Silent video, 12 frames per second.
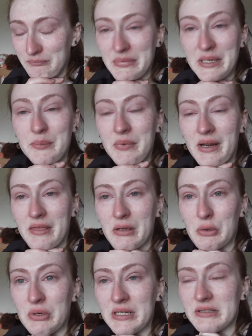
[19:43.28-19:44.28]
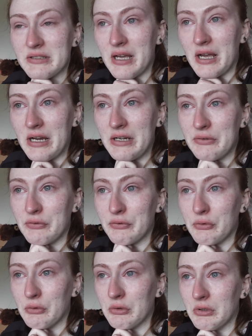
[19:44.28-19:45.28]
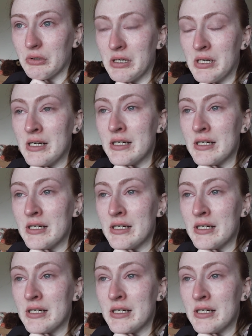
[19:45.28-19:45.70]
been by the Queen's side for